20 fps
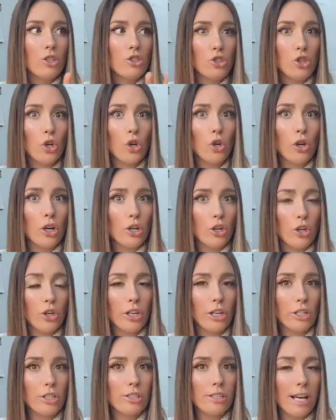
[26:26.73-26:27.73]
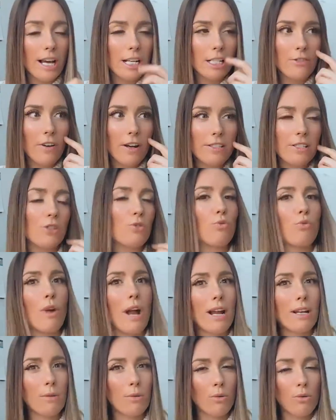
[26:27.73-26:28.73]
sure, it could satisfy this
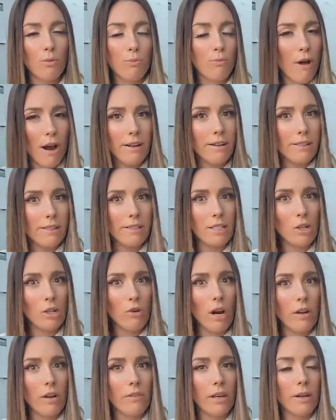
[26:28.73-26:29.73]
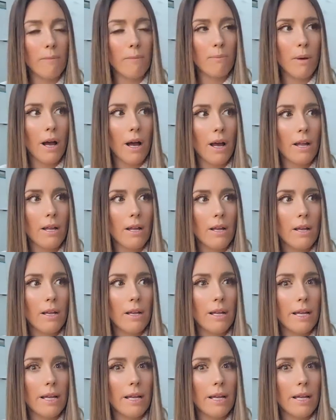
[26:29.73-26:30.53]
random pregnancy craving, but